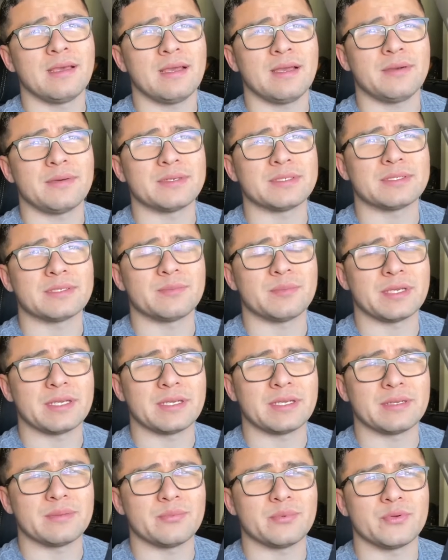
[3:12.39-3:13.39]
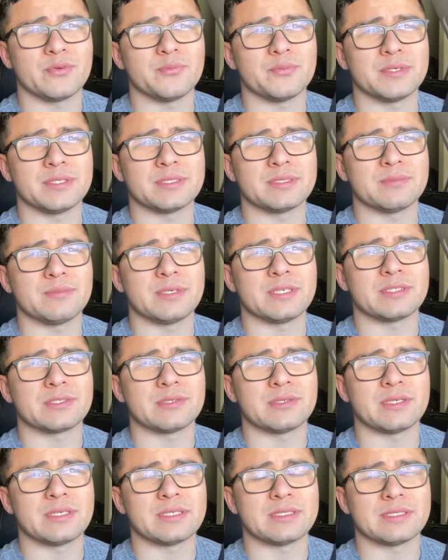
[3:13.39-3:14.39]
I want to start making improvements and make
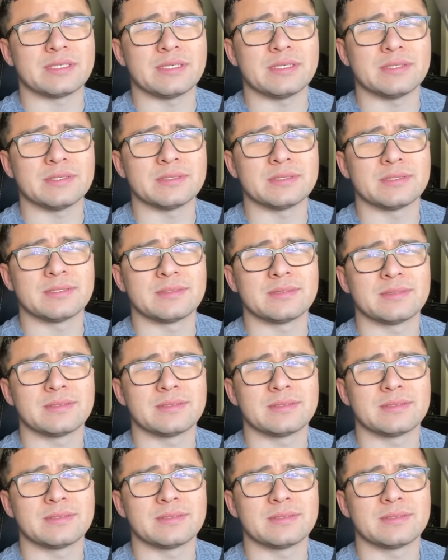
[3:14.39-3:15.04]
sure that it sells.